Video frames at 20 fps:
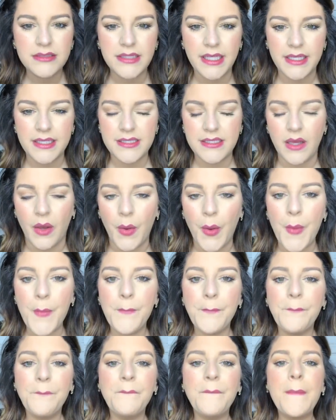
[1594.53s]
Like so.
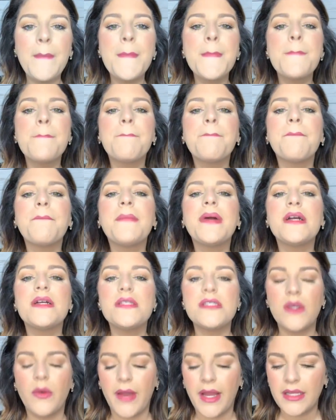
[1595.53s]

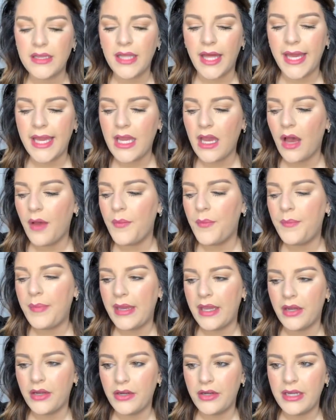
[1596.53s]
So I like a
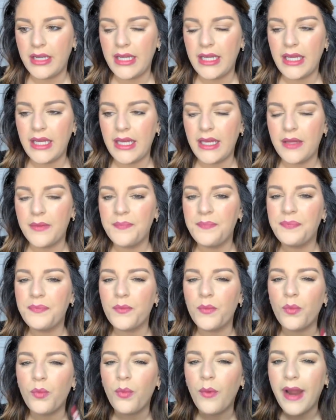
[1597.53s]
berry,
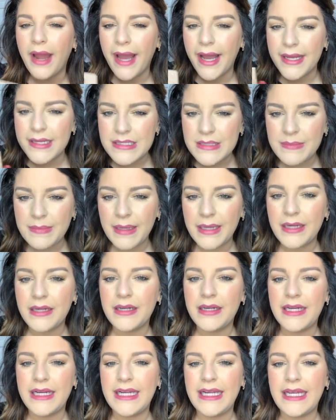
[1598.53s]

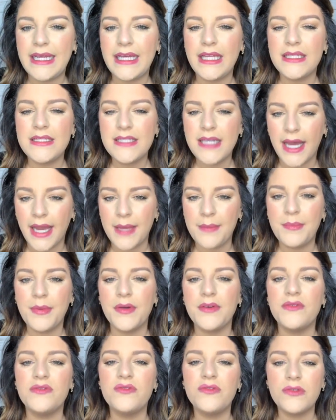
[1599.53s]
raspberry type
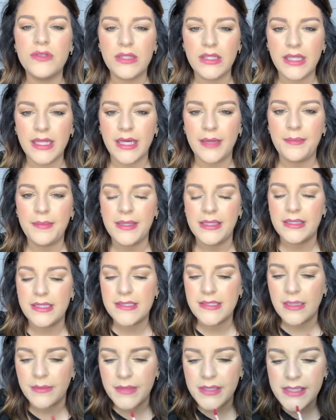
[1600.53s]
of lip in the
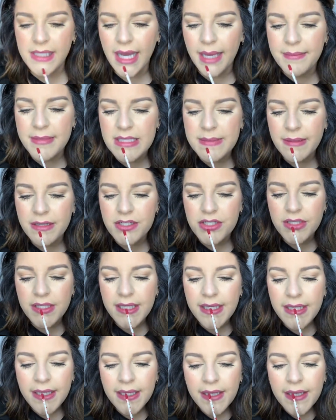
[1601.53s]
summertime
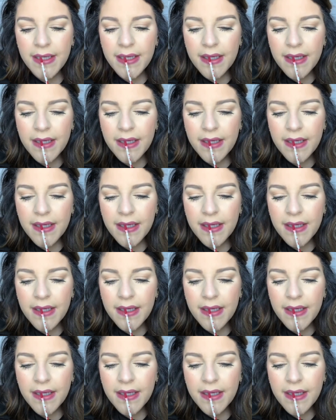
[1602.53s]
especially.